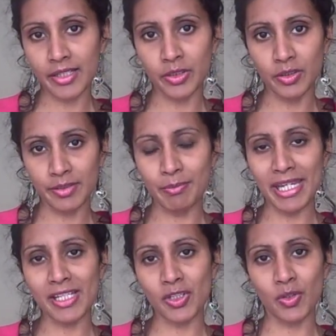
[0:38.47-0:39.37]
and it
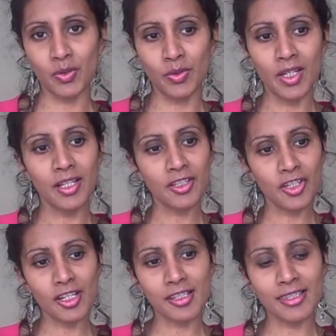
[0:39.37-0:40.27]
makes you
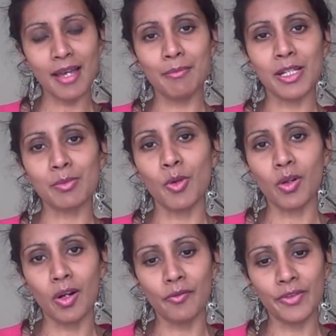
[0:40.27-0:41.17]
just that much
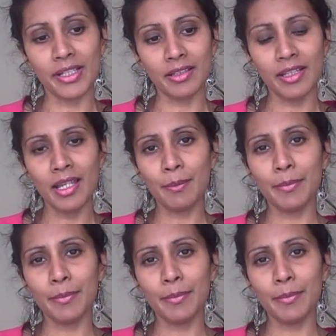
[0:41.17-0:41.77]
more confident,